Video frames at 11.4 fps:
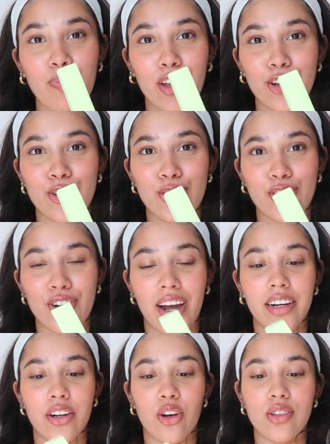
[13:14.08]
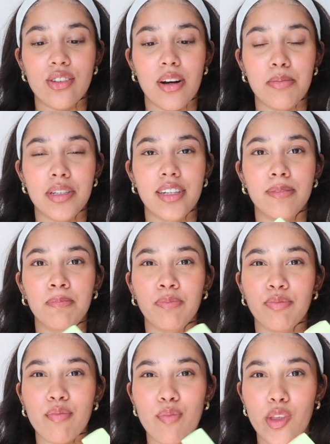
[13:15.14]
You should try it. It also comes in
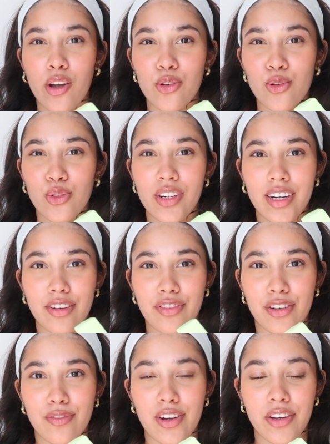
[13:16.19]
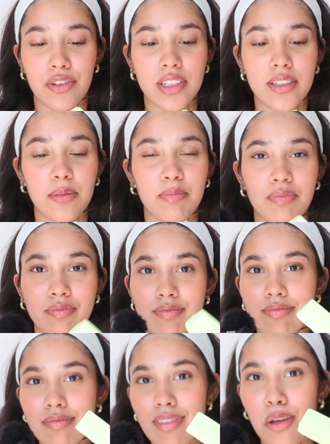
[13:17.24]
2-3 different flavors,
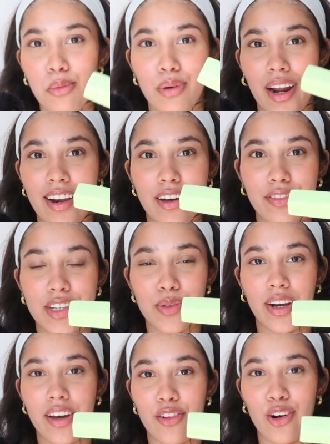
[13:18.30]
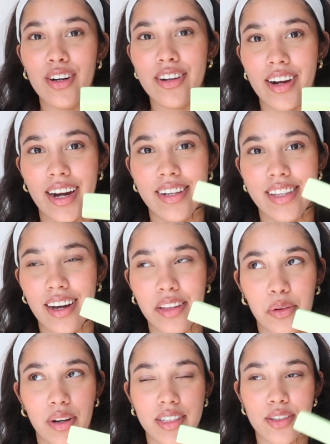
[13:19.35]
but I love this one. I've not tried the
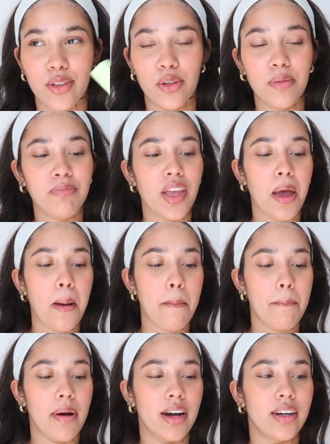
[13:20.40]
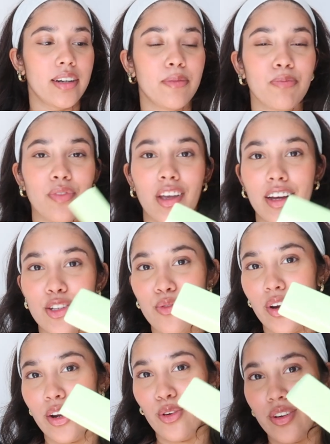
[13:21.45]
other ones though, but it's
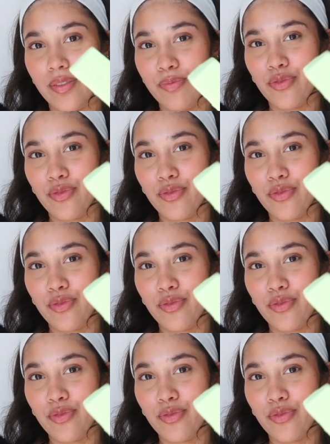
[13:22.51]
very good.